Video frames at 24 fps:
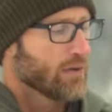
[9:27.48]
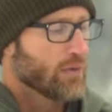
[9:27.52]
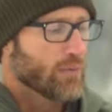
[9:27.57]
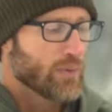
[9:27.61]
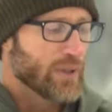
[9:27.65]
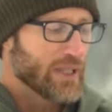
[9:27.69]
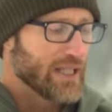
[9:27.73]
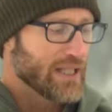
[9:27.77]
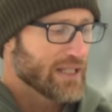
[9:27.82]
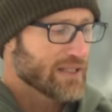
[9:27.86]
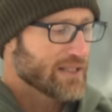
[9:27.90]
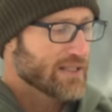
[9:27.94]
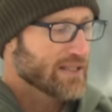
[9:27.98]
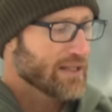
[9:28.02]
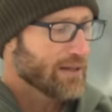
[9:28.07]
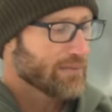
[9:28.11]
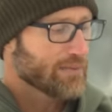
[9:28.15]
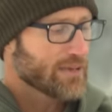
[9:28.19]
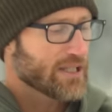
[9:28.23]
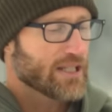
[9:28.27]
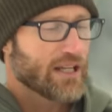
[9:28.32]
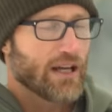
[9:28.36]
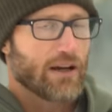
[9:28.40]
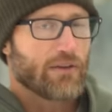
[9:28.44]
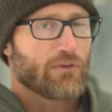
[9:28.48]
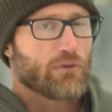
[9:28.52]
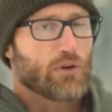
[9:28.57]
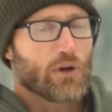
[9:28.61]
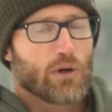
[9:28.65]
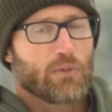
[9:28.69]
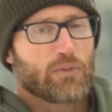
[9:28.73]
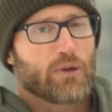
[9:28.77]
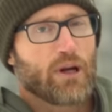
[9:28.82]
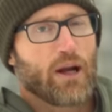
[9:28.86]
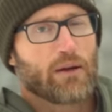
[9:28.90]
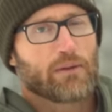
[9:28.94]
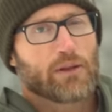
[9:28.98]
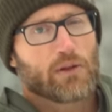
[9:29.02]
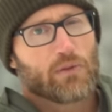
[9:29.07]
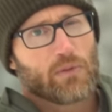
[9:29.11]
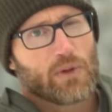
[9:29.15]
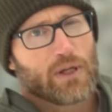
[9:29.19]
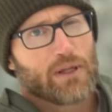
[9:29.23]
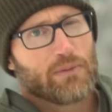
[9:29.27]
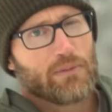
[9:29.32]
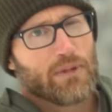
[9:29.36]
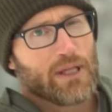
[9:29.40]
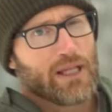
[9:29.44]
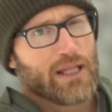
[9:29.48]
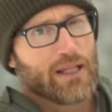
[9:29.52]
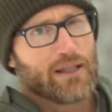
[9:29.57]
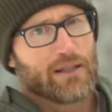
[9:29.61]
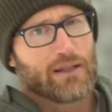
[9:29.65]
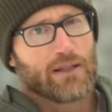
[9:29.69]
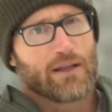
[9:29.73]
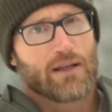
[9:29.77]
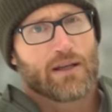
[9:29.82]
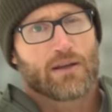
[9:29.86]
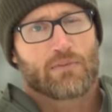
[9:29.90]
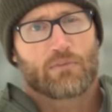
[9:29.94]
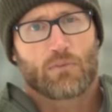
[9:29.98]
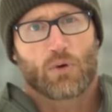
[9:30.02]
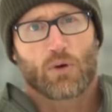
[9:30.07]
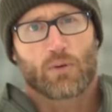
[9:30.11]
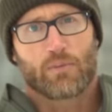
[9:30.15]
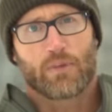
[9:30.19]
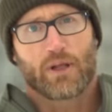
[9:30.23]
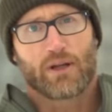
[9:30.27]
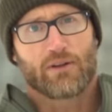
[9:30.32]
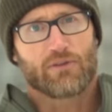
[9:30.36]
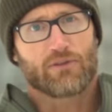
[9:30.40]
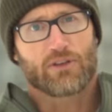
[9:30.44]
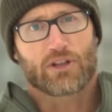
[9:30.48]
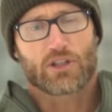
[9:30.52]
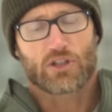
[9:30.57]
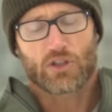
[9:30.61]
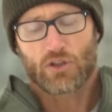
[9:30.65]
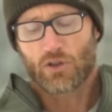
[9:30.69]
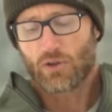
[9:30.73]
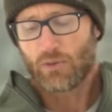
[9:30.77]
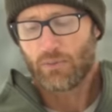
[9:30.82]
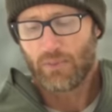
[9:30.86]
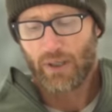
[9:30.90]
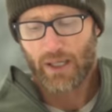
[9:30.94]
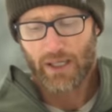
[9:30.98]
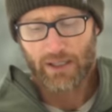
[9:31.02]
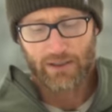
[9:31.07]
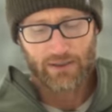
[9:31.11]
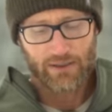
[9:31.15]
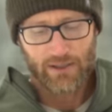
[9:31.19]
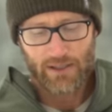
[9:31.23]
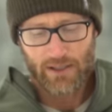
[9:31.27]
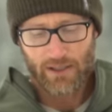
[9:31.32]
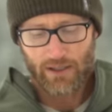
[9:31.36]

we did some stuff where it probably would have been more beneficial, but